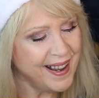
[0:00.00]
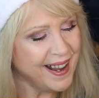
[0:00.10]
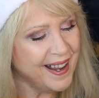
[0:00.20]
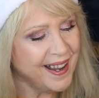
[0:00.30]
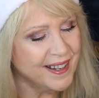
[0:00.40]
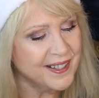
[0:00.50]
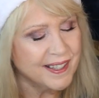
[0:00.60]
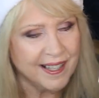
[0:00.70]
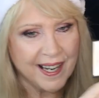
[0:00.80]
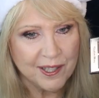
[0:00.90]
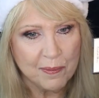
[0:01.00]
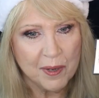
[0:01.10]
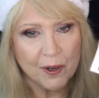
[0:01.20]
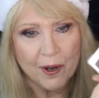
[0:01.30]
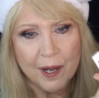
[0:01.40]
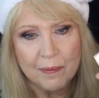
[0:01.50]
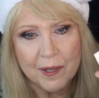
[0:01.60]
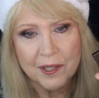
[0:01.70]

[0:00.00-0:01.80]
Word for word: And it has a mirror on one